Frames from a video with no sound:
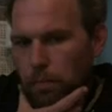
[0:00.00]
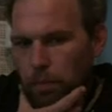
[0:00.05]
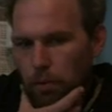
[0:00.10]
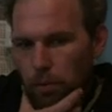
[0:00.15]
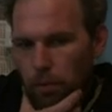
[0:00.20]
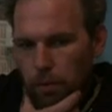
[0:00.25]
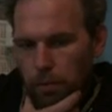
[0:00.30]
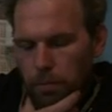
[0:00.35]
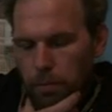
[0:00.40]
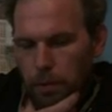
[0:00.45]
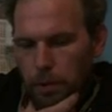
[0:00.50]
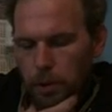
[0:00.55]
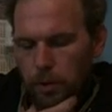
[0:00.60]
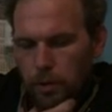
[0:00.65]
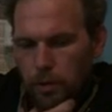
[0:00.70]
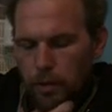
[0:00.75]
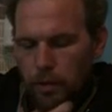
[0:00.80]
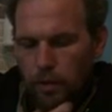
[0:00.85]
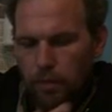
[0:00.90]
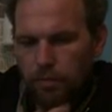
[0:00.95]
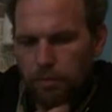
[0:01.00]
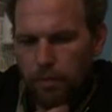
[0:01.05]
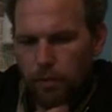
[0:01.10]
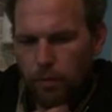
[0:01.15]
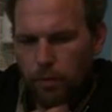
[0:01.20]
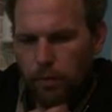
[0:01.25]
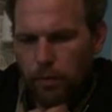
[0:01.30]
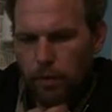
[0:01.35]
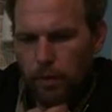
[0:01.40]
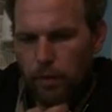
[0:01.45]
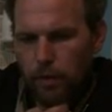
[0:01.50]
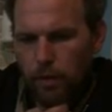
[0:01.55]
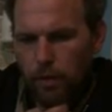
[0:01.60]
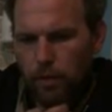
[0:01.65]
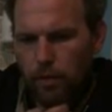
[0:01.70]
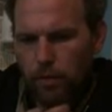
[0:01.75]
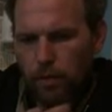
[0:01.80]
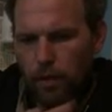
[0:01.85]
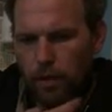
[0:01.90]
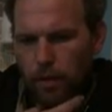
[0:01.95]
pulled a bunch of stuff out of
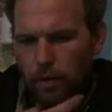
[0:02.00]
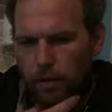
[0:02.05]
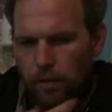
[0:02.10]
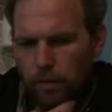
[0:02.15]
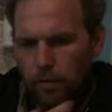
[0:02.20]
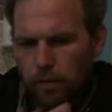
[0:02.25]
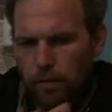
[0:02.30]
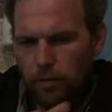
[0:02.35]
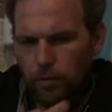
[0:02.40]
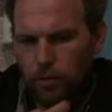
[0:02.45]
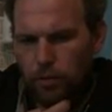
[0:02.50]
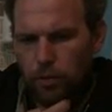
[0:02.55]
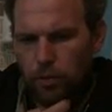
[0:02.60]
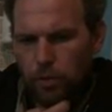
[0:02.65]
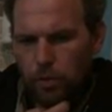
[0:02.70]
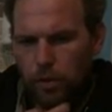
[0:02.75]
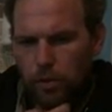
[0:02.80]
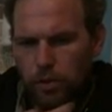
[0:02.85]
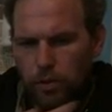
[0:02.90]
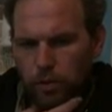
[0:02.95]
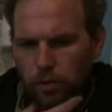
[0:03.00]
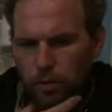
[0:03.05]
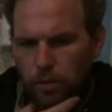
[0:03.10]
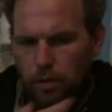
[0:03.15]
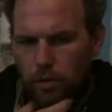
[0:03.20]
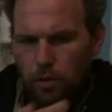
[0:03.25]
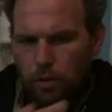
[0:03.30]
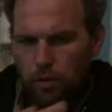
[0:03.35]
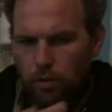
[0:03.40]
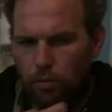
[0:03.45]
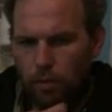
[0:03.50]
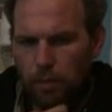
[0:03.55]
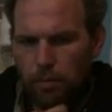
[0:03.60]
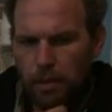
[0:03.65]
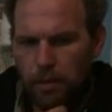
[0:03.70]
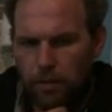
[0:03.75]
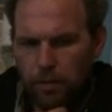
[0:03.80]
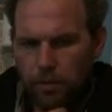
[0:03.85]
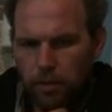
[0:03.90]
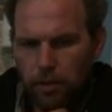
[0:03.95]
Dukes, the
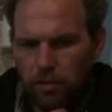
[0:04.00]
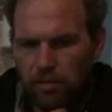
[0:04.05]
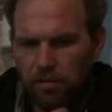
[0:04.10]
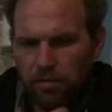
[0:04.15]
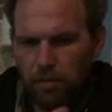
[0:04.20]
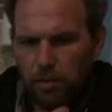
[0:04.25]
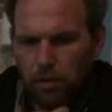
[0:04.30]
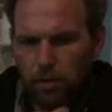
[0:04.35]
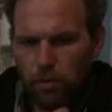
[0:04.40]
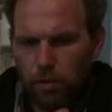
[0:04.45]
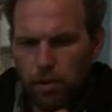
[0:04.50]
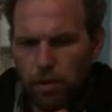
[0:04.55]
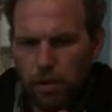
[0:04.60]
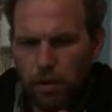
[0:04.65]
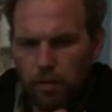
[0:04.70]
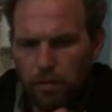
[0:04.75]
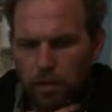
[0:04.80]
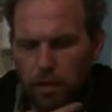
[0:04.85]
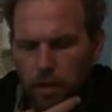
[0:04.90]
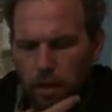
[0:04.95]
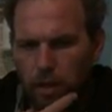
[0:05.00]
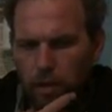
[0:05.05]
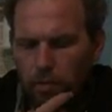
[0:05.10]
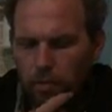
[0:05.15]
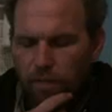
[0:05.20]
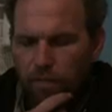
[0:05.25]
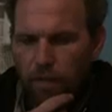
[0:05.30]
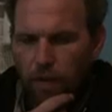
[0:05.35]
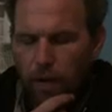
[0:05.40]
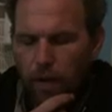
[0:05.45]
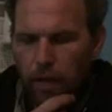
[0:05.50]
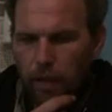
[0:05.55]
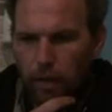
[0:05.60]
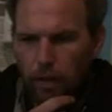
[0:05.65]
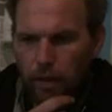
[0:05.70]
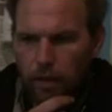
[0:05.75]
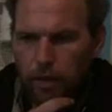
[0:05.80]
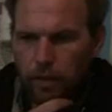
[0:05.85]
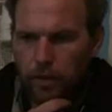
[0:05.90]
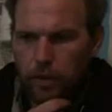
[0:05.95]
remnants of Dukes after they had a
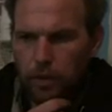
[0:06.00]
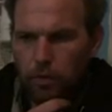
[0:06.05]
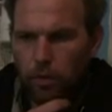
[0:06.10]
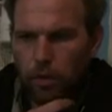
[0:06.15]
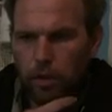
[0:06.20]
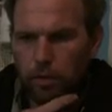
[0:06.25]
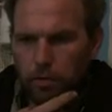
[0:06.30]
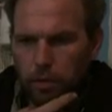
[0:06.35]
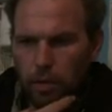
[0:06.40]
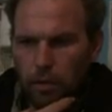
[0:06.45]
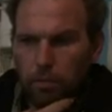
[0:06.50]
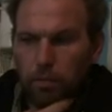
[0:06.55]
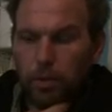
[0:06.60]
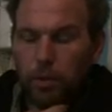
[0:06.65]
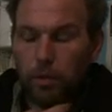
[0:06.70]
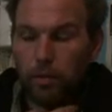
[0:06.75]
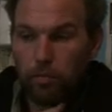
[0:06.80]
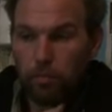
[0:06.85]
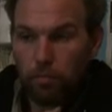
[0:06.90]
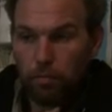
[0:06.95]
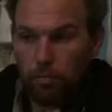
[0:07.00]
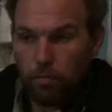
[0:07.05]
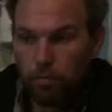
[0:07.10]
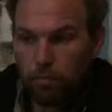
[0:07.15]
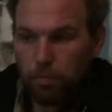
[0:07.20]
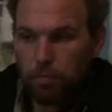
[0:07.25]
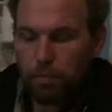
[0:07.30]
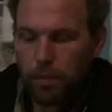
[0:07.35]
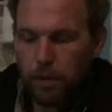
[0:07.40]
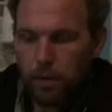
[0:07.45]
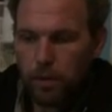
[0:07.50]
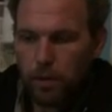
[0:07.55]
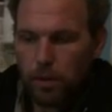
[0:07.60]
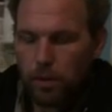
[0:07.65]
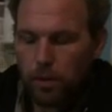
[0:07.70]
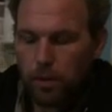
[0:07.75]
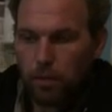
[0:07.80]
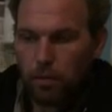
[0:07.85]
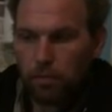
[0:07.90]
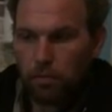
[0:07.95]
fire, because he wanted me to put
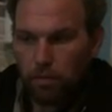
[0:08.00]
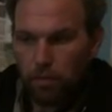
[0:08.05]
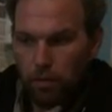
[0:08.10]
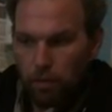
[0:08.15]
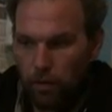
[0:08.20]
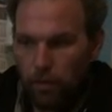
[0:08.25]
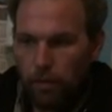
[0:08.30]
pieces of